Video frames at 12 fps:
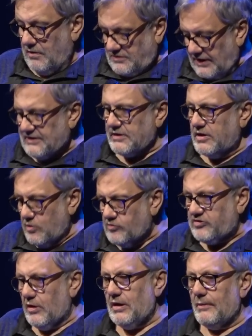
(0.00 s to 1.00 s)
That's the
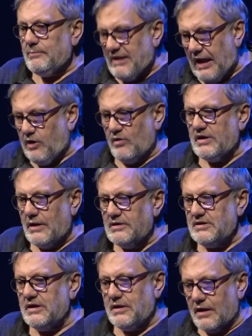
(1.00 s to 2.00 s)
usual
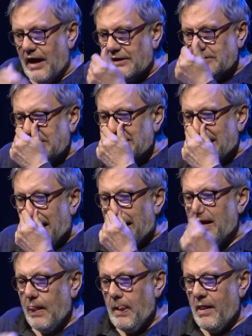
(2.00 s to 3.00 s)
psychoanalytic idea.
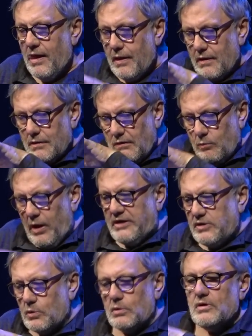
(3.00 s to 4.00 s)

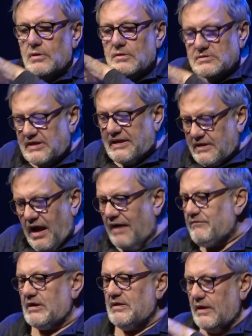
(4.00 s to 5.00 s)
When you
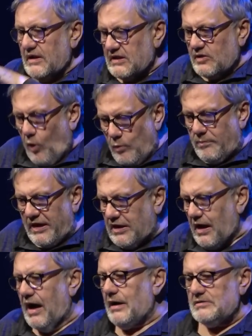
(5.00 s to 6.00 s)
discover there is no
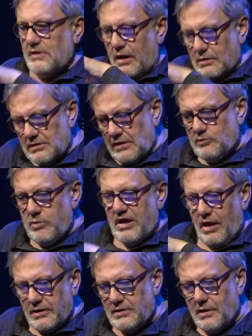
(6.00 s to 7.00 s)
big other, that
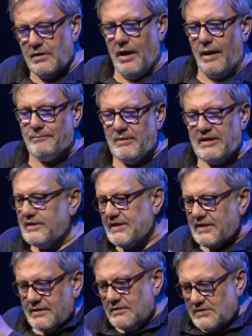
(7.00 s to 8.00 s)
we are in an
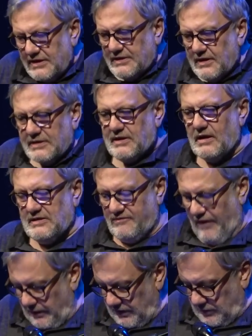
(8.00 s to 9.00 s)
abyss, this is as
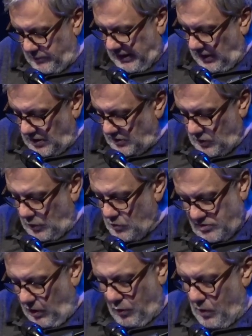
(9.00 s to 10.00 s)
far as we can
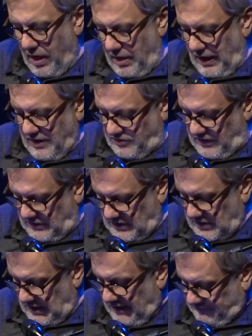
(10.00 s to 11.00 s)
go. No, I think
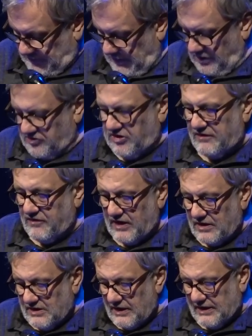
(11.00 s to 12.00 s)
that after
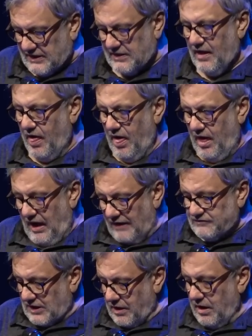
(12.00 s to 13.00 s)
achieving this,
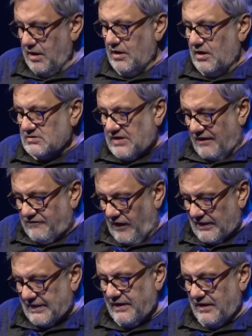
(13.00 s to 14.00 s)
after
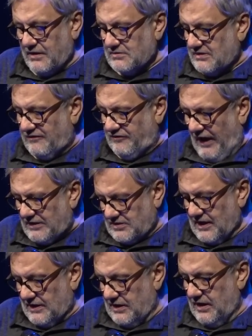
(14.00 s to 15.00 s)
traversing the
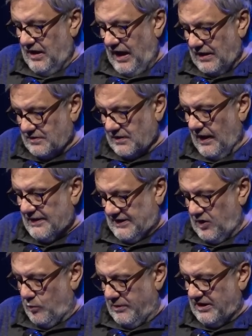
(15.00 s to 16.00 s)
fantasy and
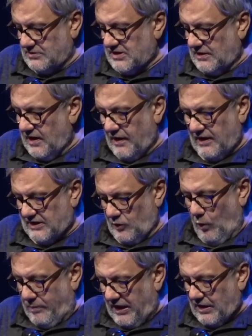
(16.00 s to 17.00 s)
assuming that there is
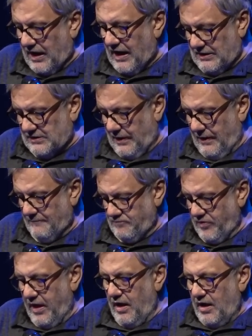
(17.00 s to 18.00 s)
no big other,
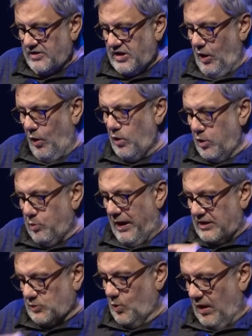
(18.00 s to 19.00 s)
the only
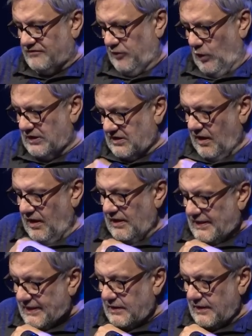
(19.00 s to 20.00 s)
way to avoid
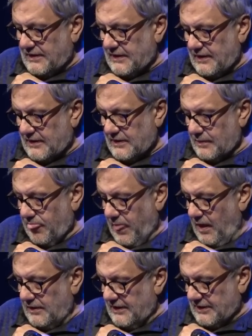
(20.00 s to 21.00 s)
cynicism
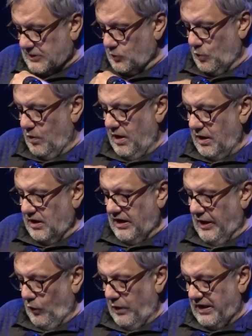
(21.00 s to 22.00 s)
is to
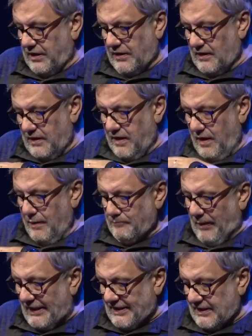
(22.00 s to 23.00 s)
heroically
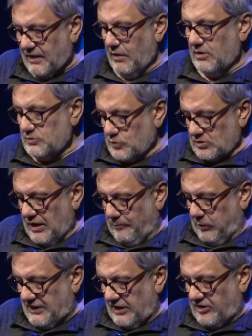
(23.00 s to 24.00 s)
pass to the
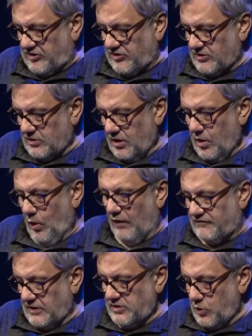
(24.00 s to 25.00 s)
position
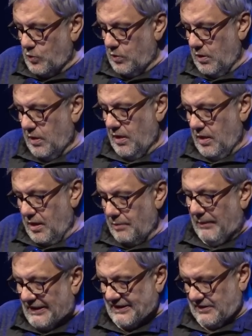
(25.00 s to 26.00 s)
of a new
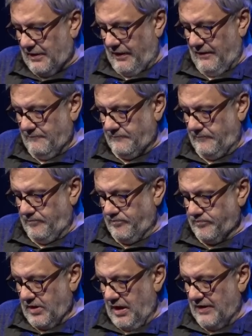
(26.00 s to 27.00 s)
master.
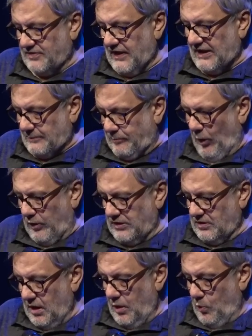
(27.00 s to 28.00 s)
At this
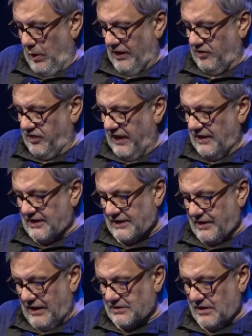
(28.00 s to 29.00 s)
point, where
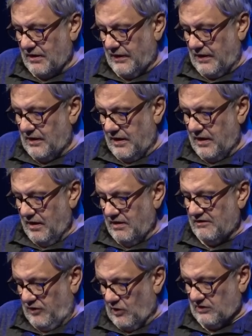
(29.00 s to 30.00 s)
things get really
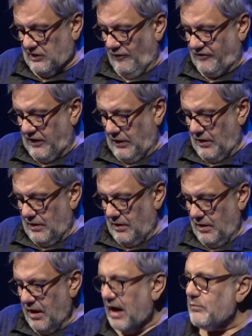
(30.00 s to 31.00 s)
philosophical,
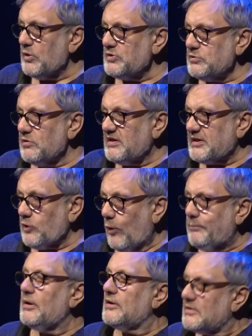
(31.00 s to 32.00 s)
I want to stop.